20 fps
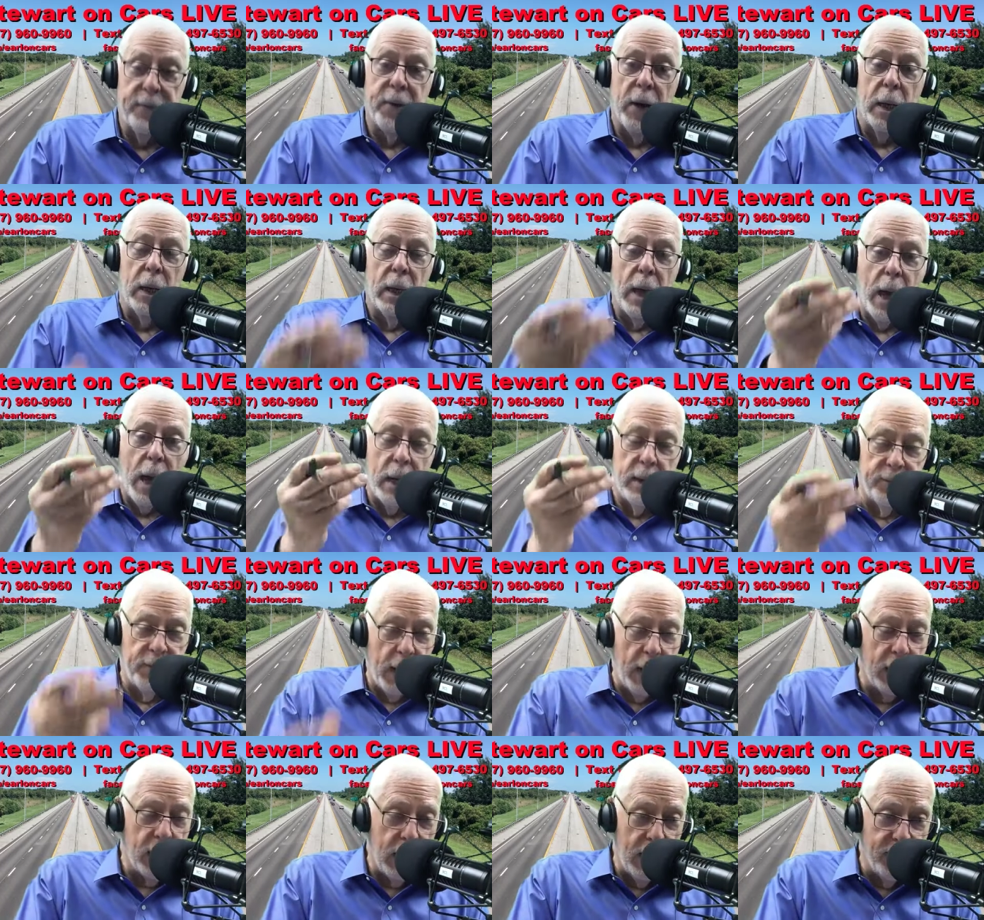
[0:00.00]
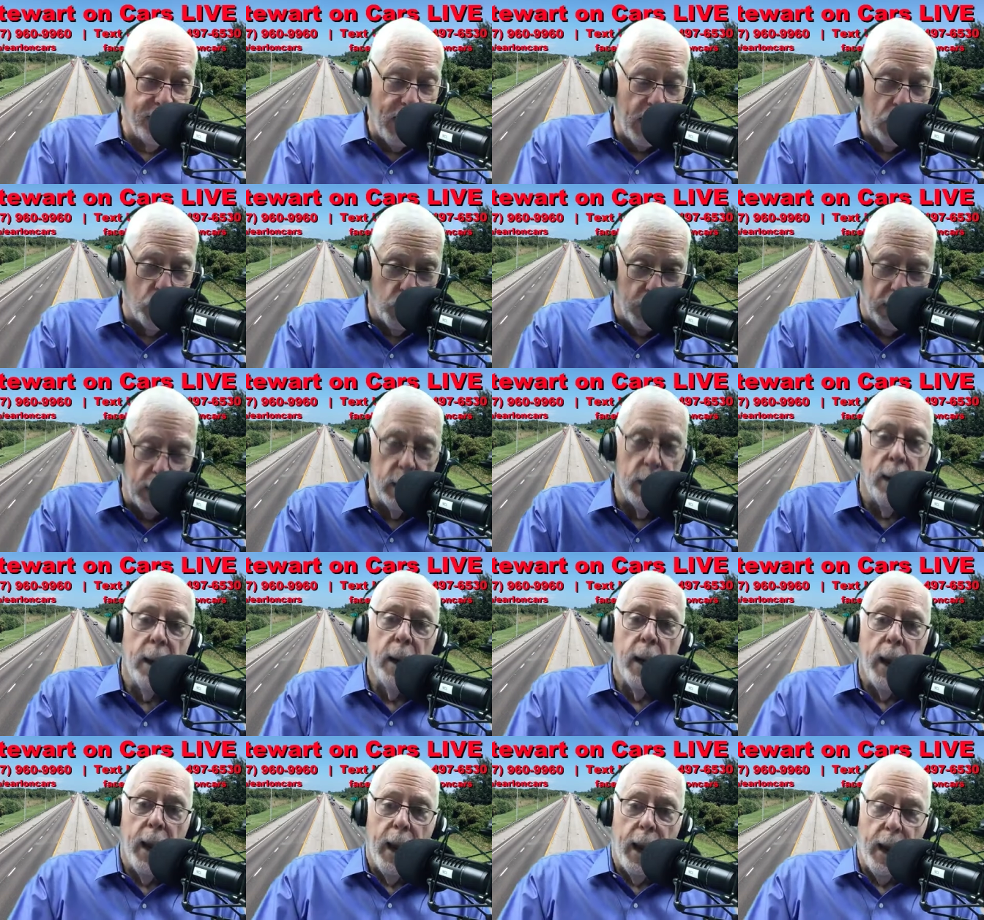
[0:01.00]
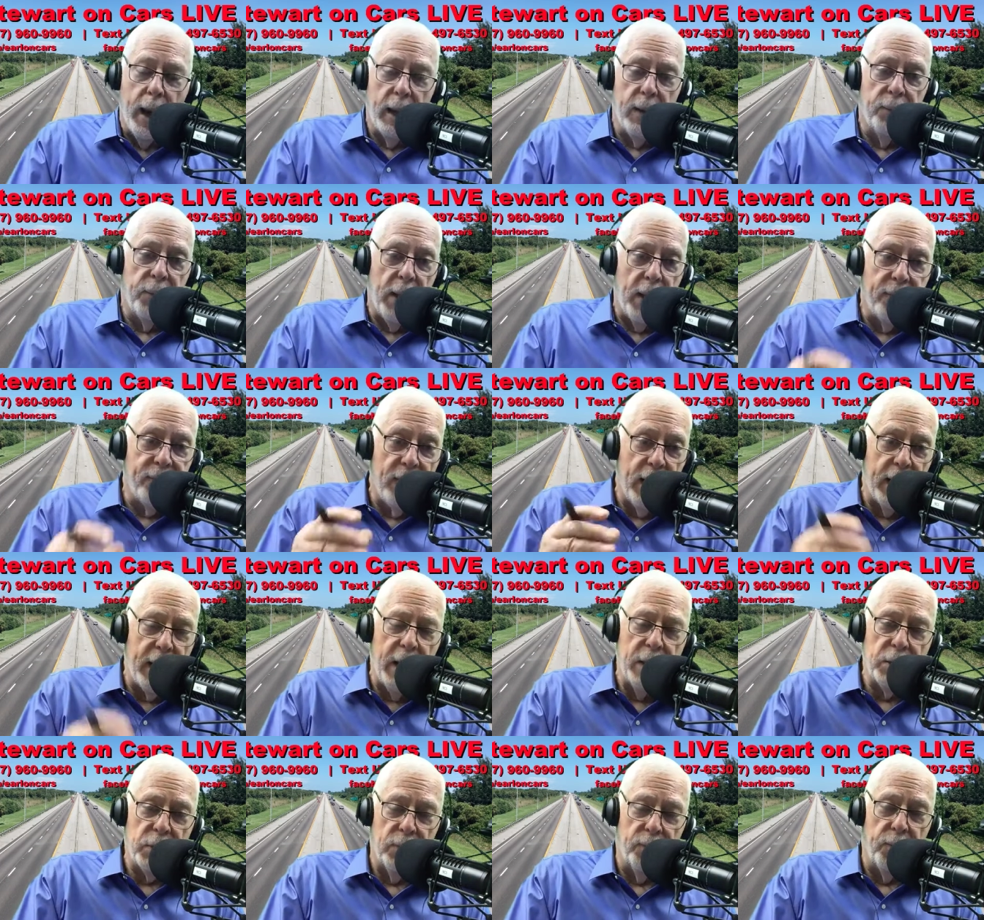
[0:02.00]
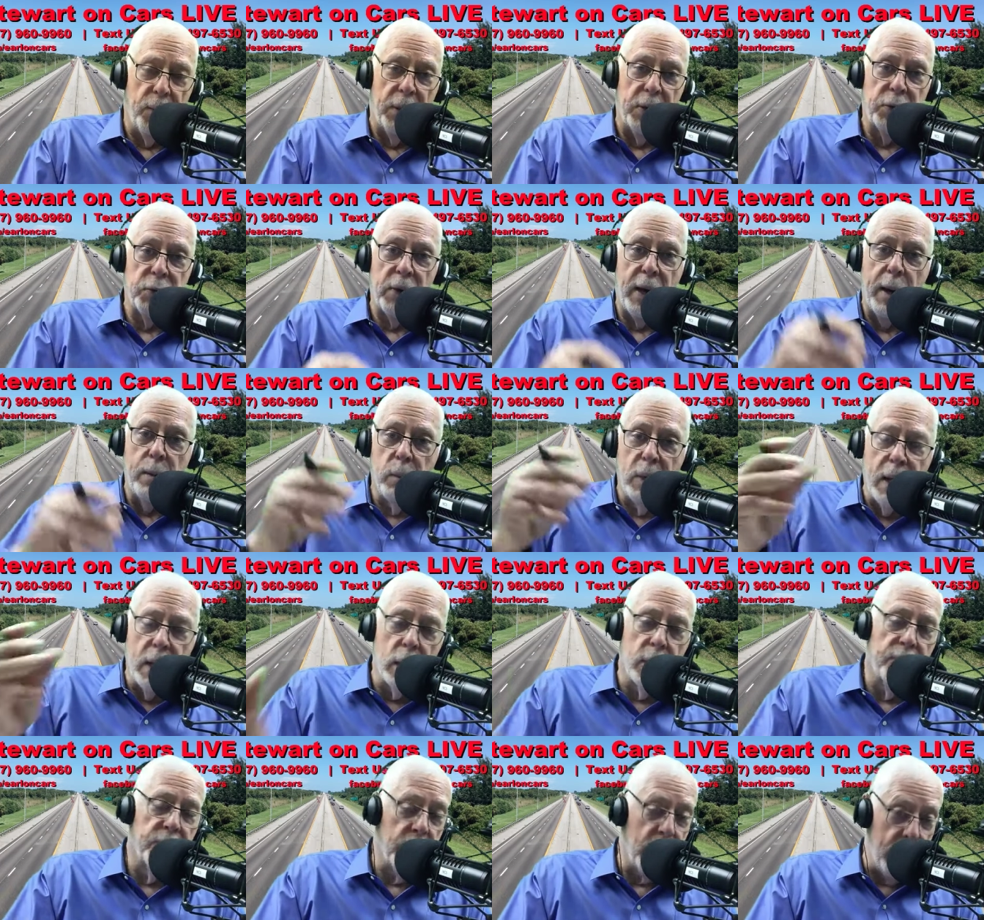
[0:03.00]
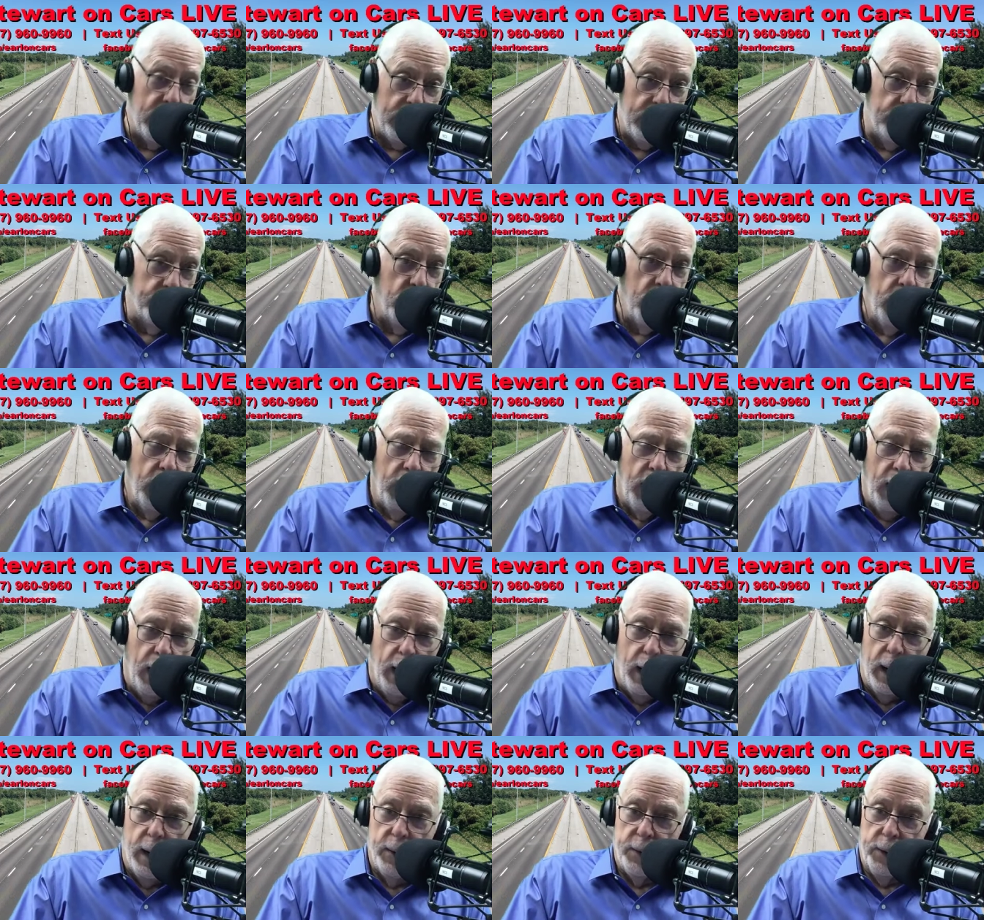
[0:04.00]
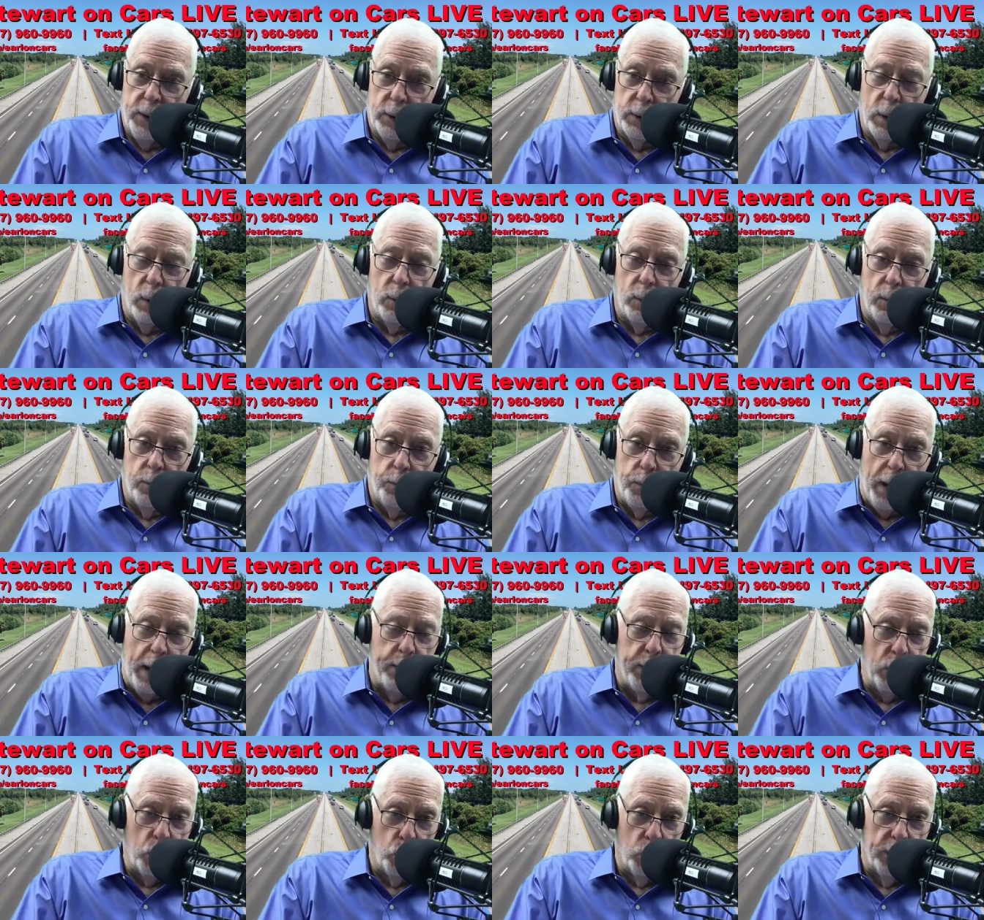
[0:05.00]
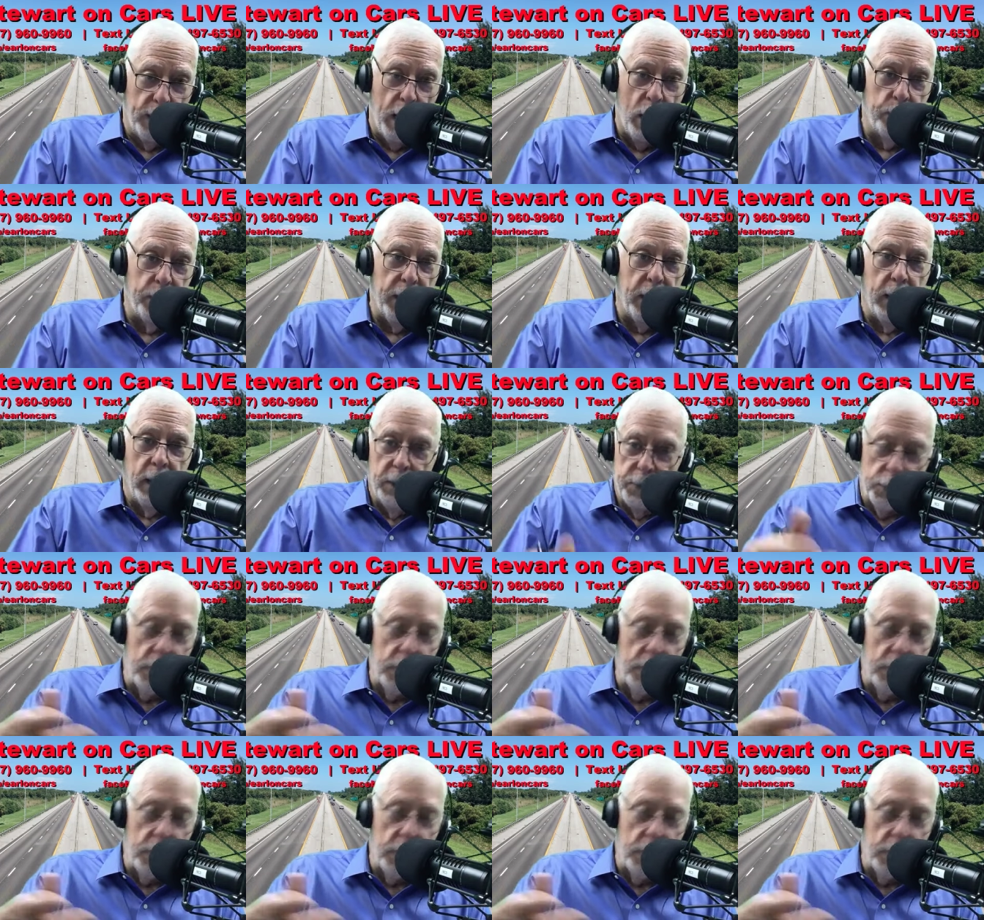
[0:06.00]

They've got a lot of negative equity, and if they finance it for the same length of time, their payment will now be